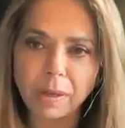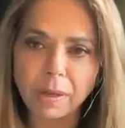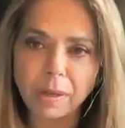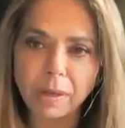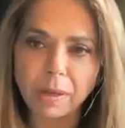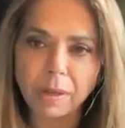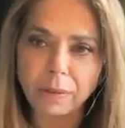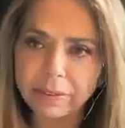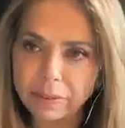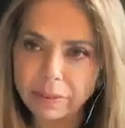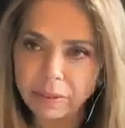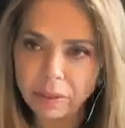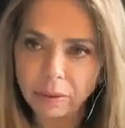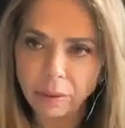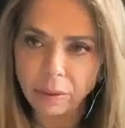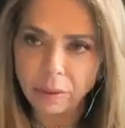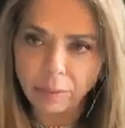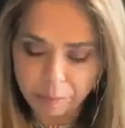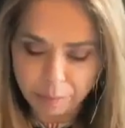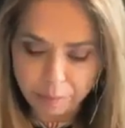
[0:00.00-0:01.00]

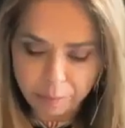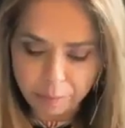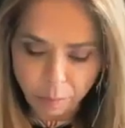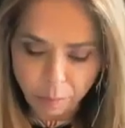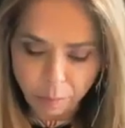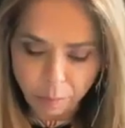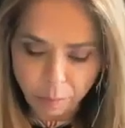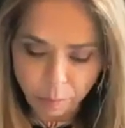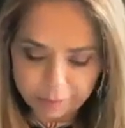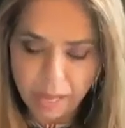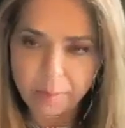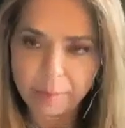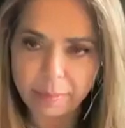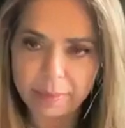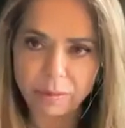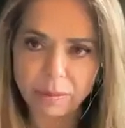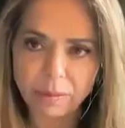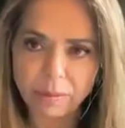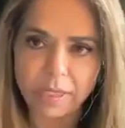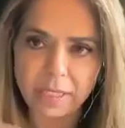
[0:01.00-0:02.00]
because, you know,
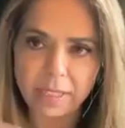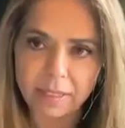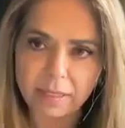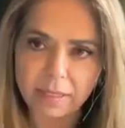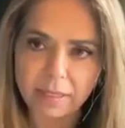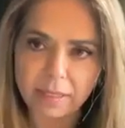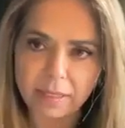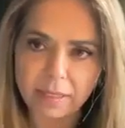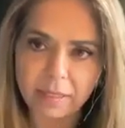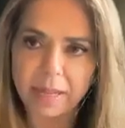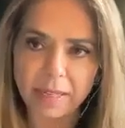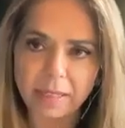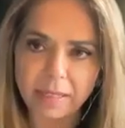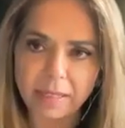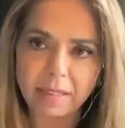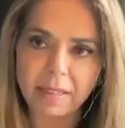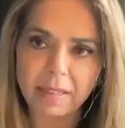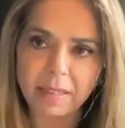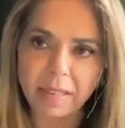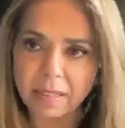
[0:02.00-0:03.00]
Wissam has already
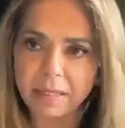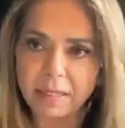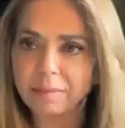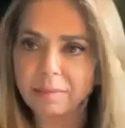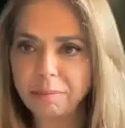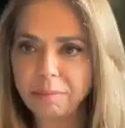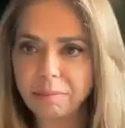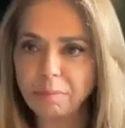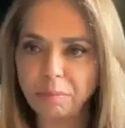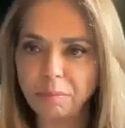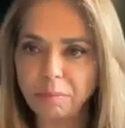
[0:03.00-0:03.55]
explained that